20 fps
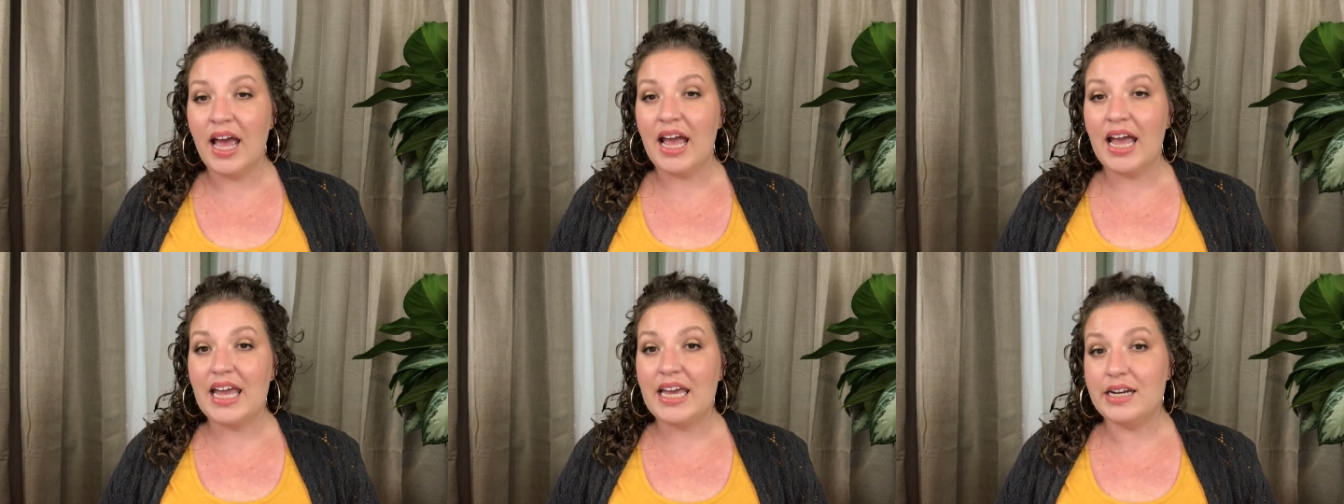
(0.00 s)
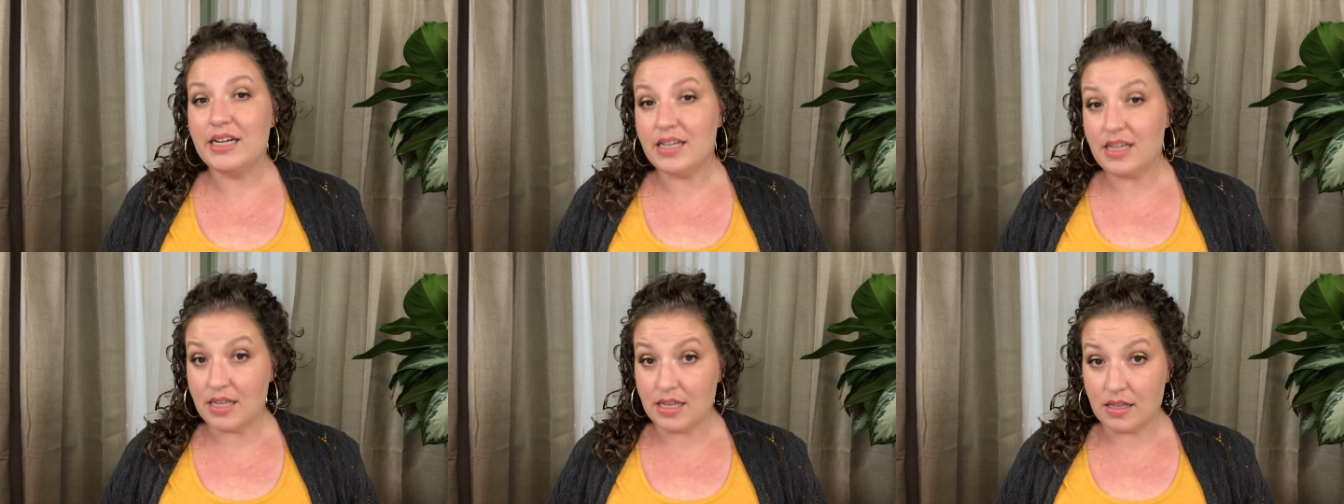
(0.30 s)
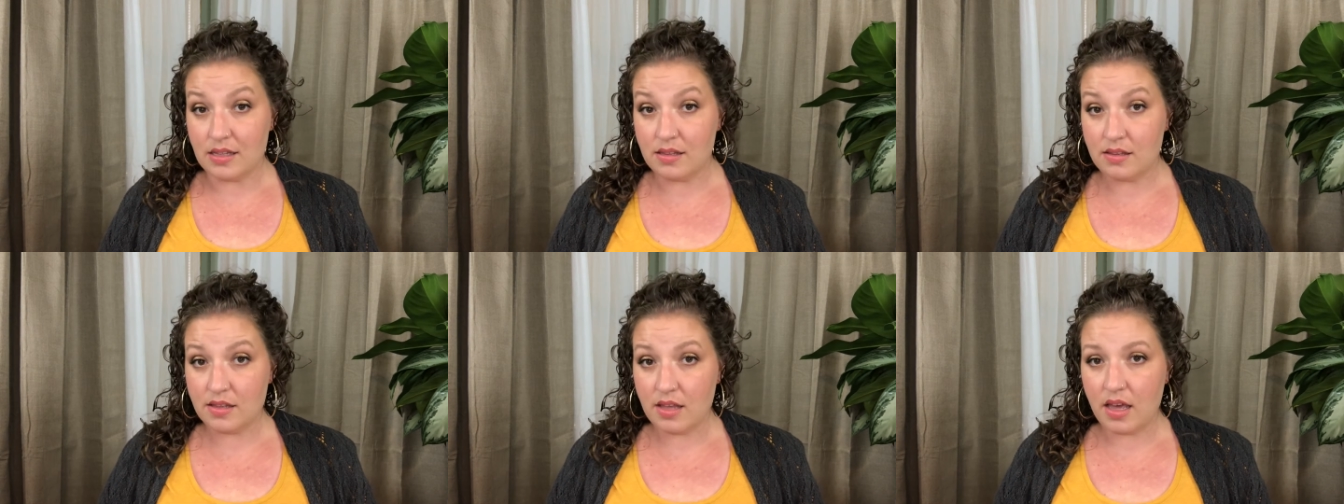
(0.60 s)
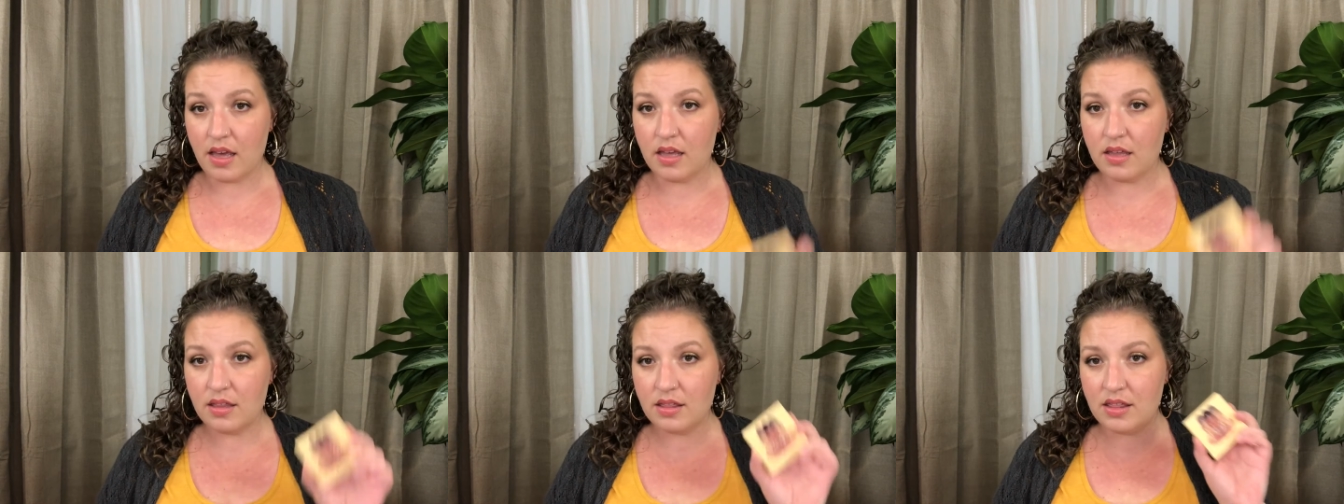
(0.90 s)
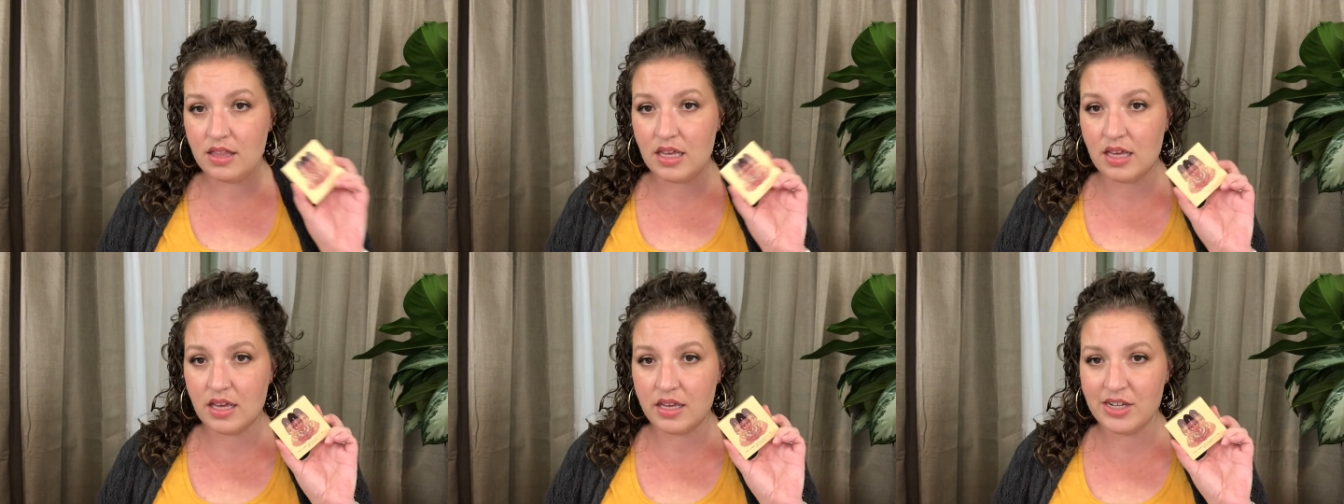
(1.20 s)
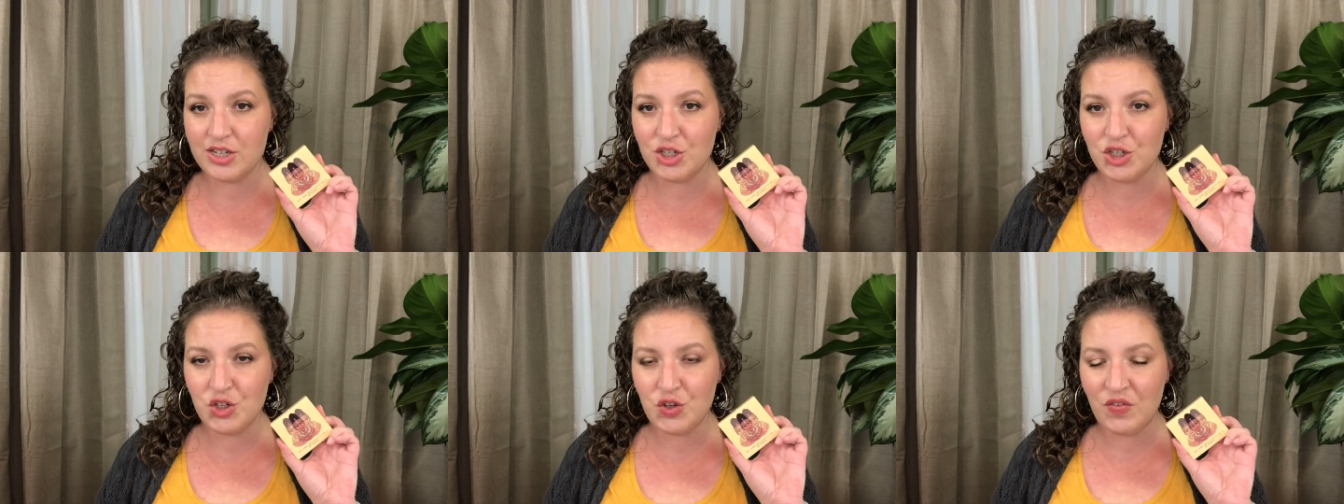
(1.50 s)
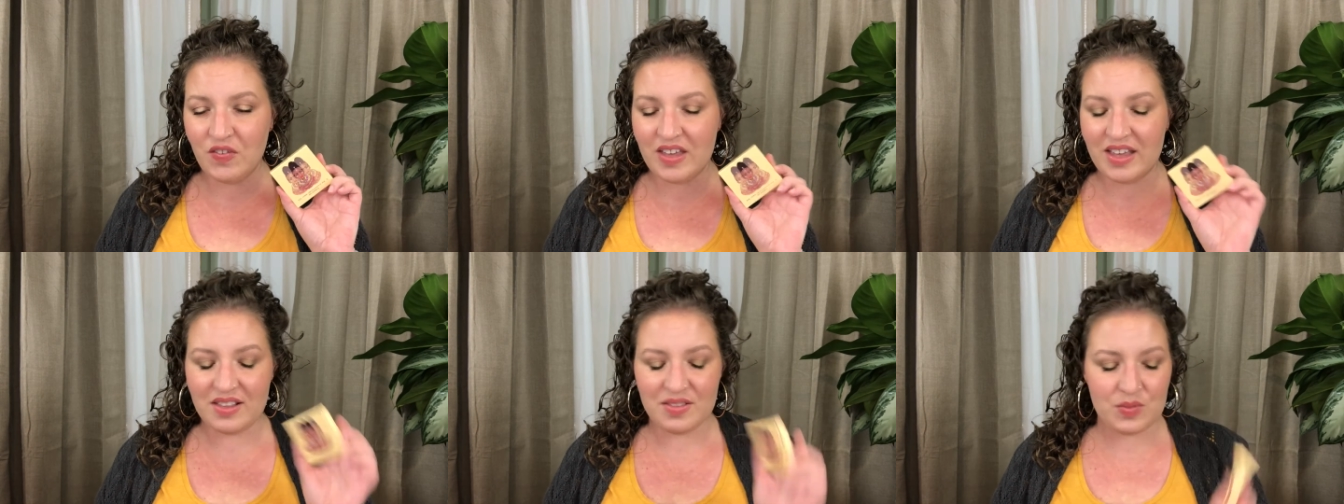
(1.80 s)
It is the
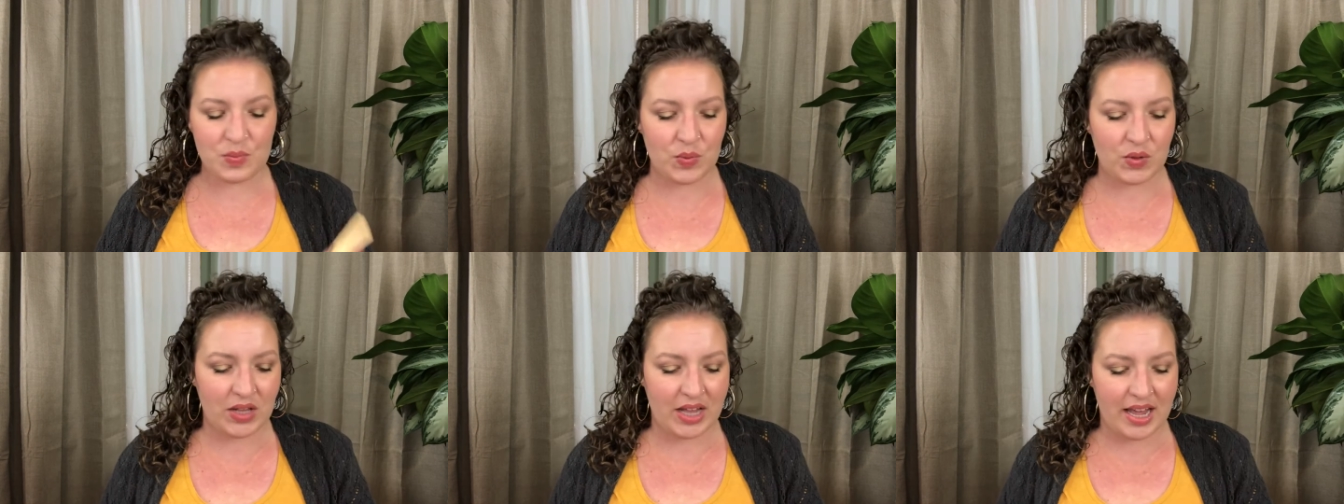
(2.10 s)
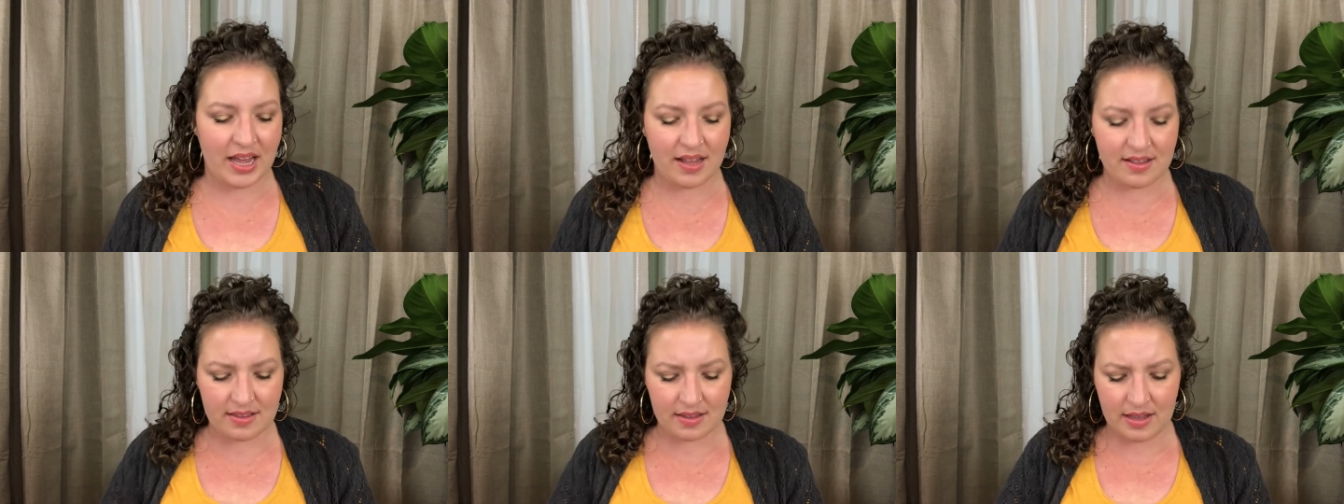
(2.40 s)
Juvia's Place